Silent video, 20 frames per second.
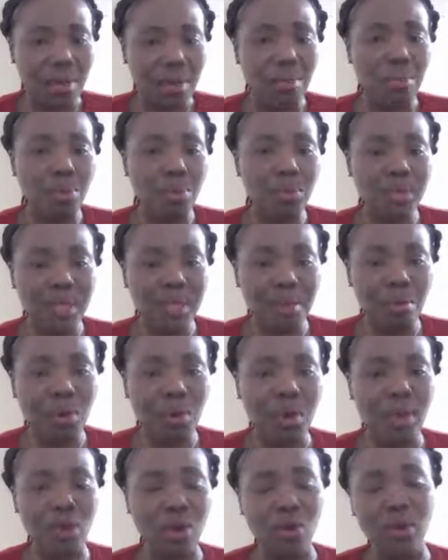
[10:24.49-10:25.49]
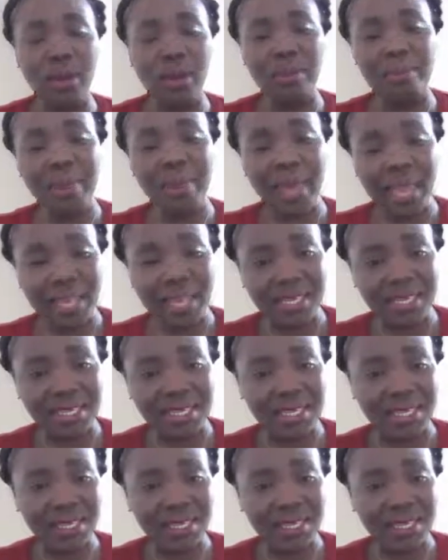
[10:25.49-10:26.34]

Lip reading: Put them on a bed